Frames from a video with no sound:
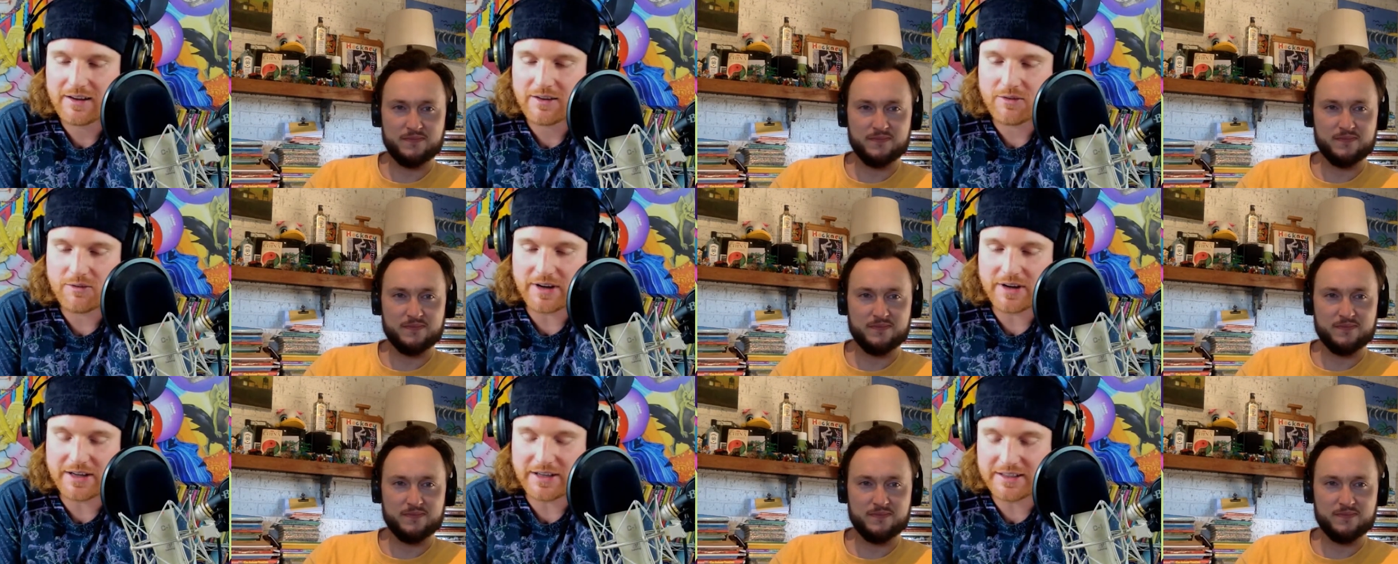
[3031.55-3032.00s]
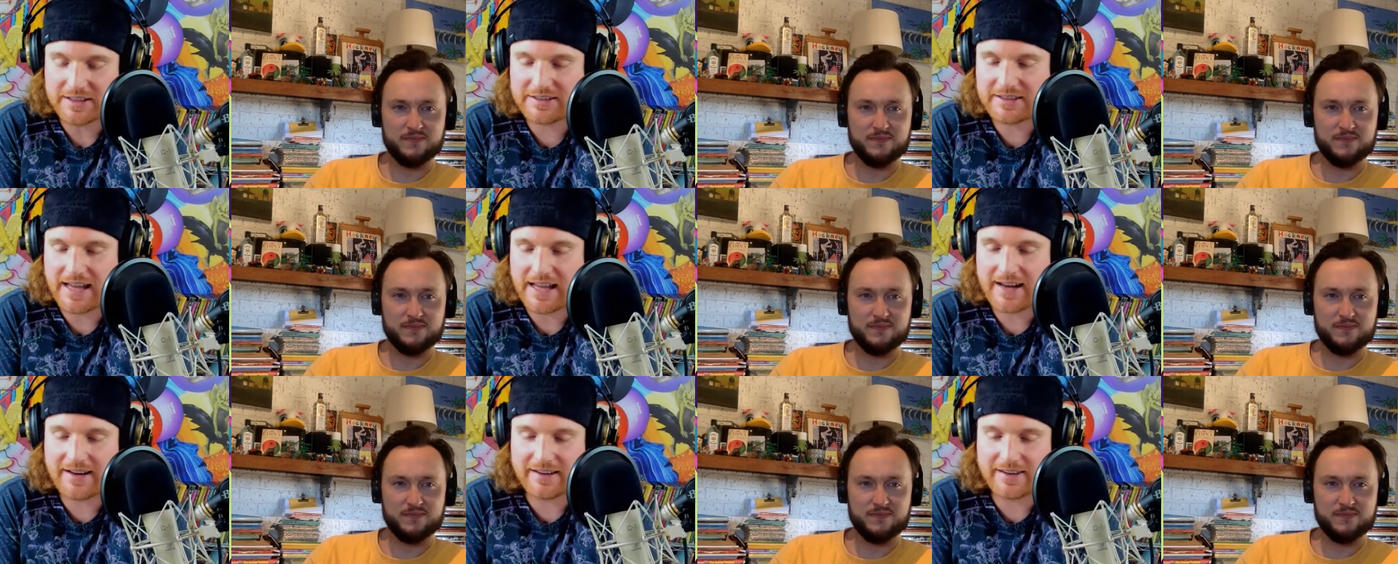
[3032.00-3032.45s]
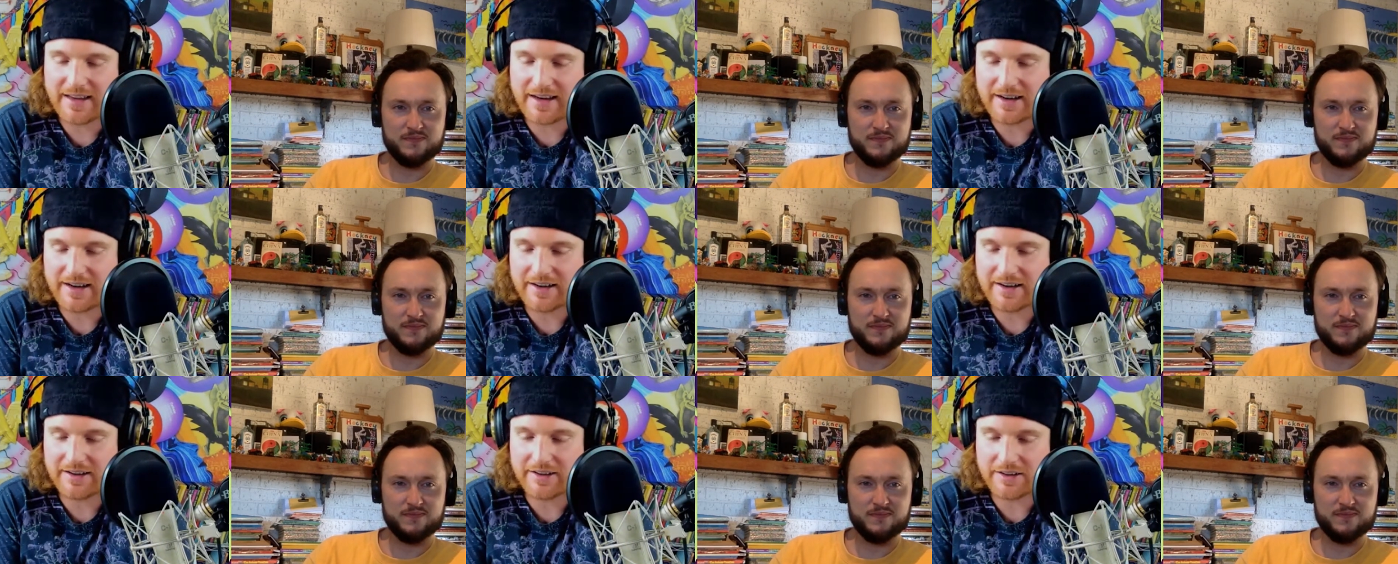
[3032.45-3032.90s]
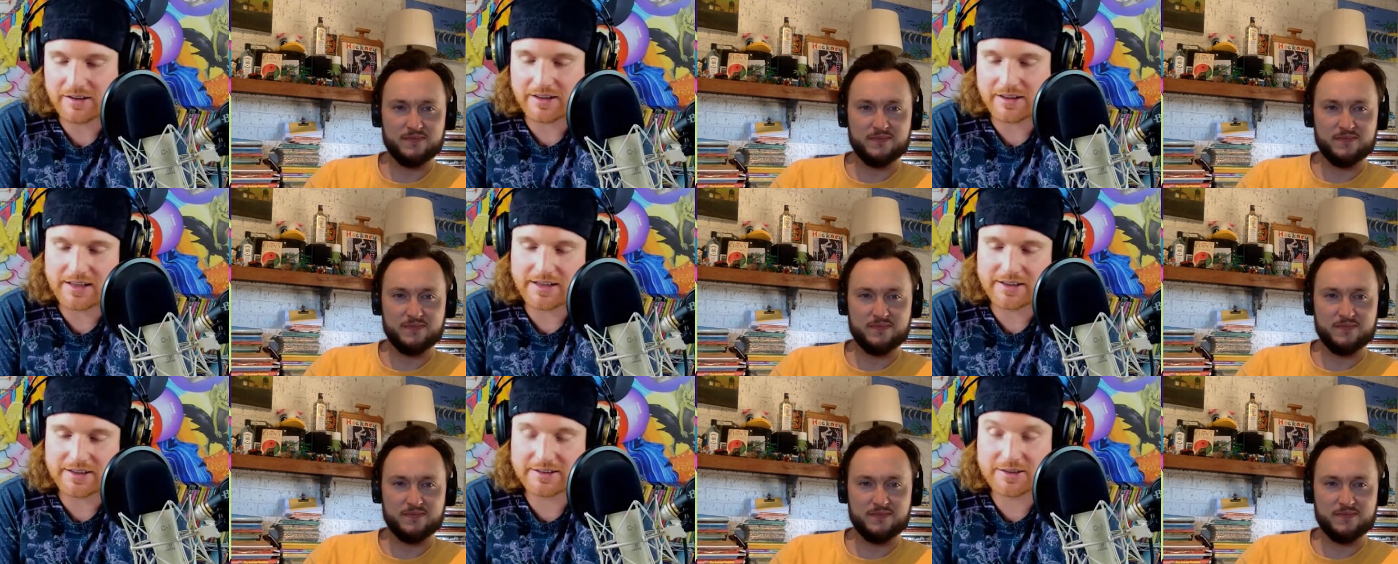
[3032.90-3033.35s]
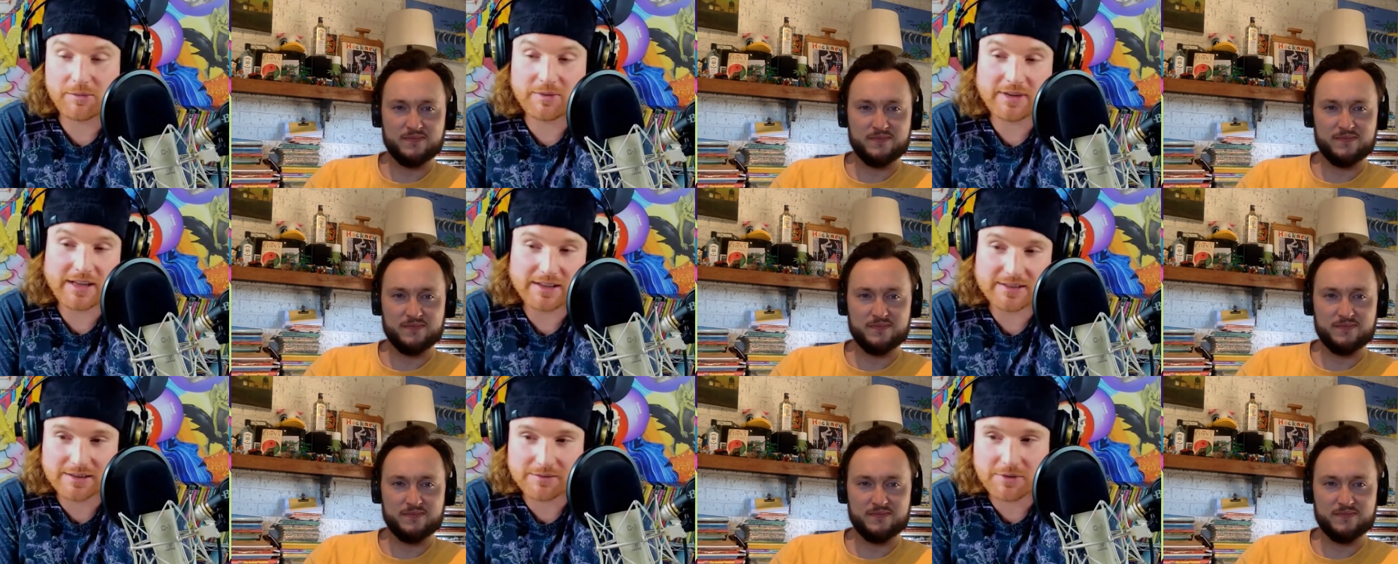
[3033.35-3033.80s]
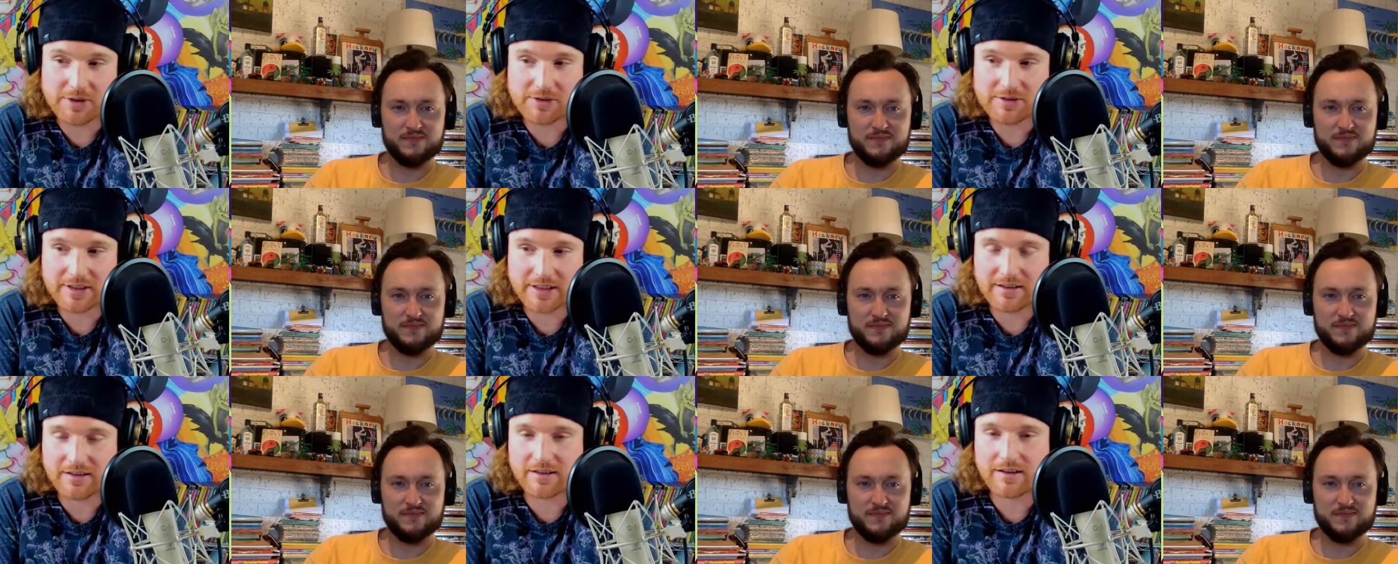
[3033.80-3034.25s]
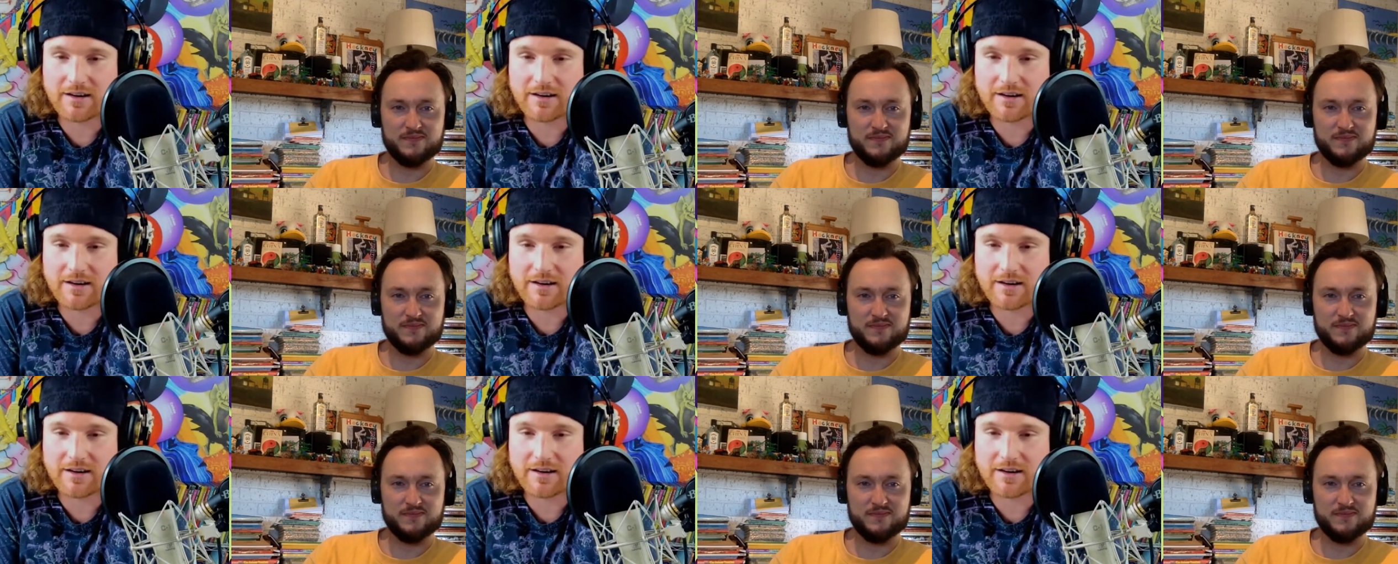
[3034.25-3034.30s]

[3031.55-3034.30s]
Speaker 1: where you're just standing there, you'll hear someone else's music in a